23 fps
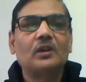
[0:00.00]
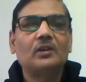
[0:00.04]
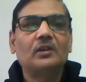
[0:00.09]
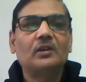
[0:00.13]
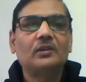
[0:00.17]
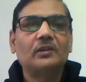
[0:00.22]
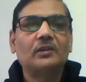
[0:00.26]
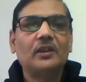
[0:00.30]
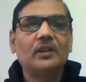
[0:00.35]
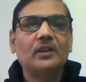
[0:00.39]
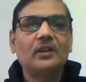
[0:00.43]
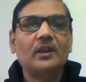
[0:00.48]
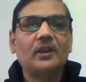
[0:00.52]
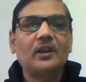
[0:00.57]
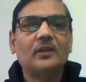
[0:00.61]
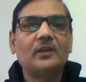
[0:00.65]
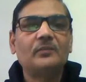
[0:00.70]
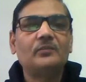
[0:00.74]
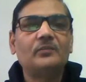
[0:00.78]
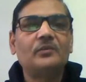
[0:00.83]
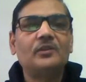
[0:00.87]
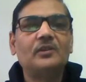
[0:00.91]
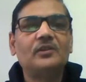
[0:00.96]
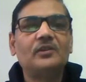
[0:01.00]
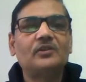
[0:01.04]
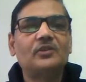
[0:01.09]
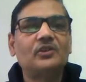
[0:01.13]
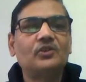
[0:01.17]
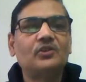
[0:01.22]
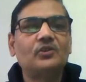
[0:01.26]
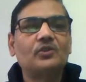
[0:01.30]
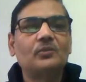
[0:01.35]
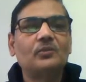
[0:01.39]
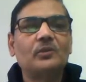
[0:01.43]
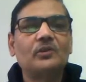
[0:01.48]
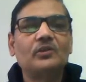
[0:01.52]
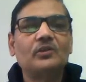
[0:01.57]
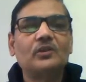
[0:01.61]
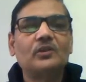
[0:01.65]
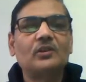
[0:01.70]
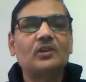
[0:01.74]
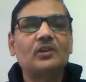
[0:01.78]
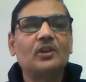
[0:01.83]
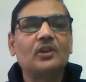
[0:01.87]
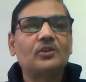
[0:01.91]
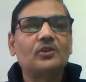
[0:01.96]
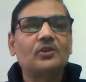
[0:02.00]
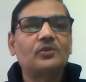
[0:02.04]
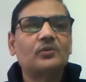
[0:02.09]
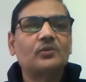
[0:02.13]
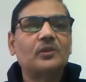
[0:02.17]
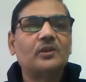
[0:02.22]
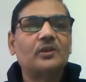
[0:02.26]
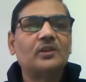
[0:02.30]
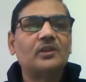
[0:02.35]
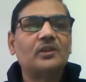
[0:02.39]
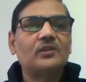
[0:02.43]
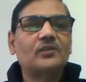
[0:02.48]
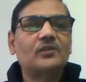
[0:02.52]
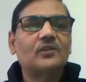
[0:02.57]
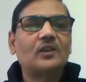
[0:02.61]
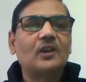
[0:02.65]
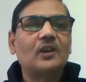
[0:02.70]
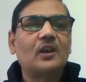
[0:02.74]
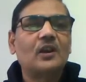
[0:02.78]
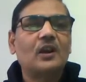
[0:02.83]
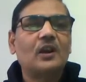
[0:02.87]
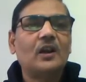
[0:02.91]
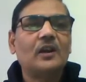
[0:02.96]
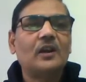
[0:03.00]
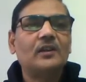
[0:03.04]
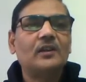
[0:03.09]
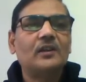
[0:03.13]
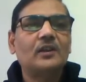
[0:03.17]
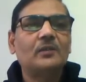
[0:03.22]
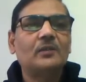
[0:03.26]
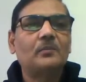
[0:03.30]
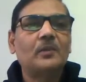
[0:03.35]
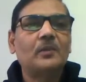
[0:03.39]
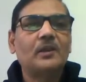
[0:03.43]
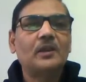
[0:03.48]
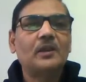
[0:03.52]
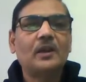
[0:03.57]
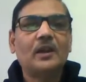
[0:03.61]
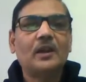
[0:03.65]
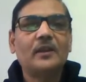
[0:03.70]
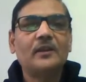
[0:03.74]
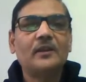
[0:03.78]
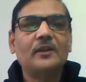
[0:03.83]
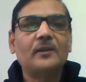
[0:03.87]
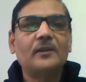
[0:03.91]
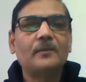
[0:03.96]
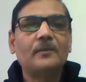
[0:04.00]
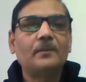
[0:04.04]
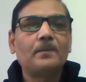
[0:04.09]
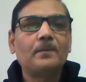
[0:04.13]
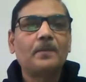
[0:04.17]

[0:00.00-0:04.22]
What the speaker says: they have this situation. So it is IN by IN.